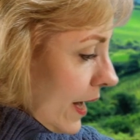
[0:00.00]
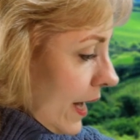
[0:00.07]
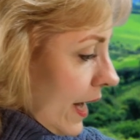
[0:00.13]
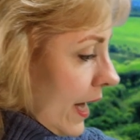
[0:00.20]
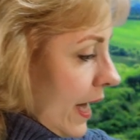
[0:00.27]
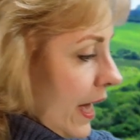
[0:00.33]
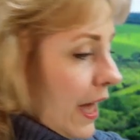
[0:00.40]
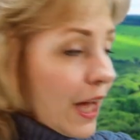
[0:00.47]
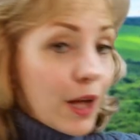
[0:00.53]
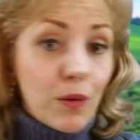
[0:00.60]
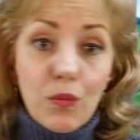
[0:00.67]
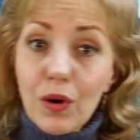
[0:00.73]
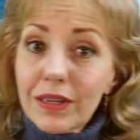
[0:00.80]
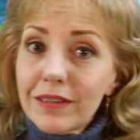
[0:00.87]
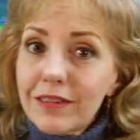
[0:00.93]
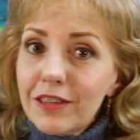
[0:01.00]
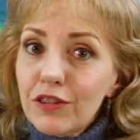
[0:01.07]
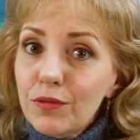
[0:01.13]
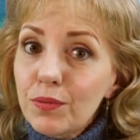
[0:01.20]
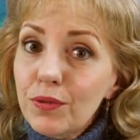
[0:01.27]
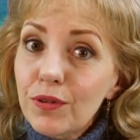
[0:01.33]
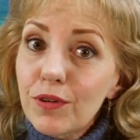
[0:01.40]
And 1
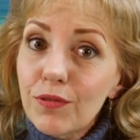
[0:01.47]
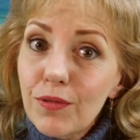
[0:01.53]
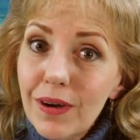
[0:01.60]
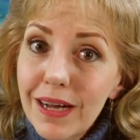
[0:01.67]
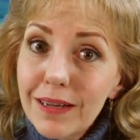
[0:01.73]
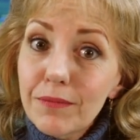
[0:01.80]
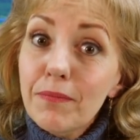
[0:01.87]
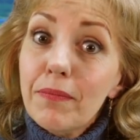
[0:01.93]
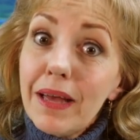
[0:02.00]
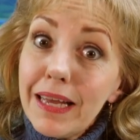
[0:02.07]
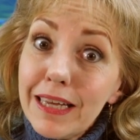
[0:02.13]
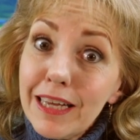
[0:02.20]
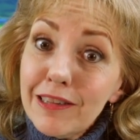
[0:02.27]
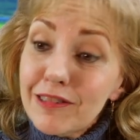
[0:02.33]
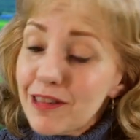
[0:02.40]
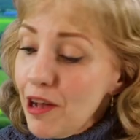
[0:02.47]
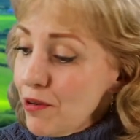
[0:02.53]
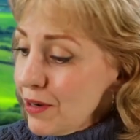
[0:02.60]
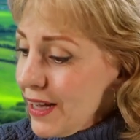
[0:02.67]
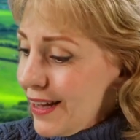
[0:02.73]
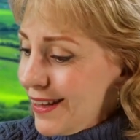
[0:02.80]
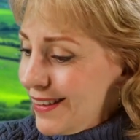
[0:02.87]
teaspoon of what? Baking
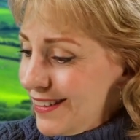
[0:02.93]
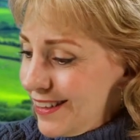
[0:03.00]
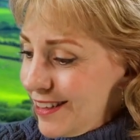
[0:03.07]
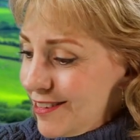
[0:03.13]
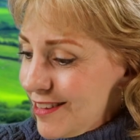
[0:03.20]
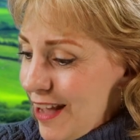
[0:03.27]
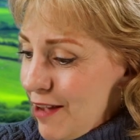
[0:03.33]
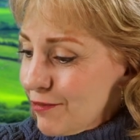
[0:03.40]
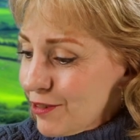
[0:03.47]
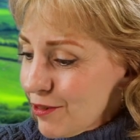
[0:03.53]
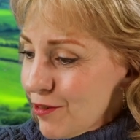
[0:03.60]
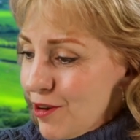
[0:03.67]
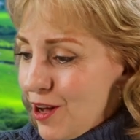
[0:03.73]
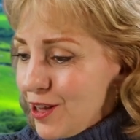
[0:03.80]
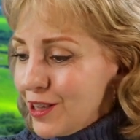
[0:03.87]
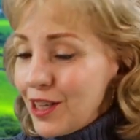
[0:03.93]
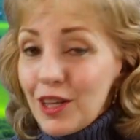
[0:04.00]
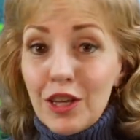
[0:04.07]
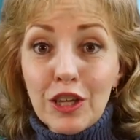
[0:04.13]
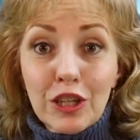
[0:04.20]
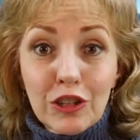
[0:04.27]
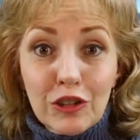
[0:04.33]
soda. It's, after all,
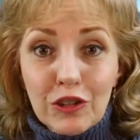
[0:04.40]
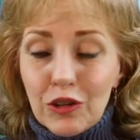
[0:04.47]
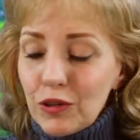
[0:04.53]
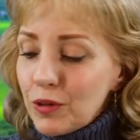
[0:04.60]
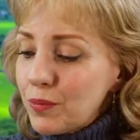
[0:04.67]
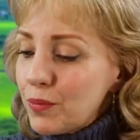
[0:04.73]
soda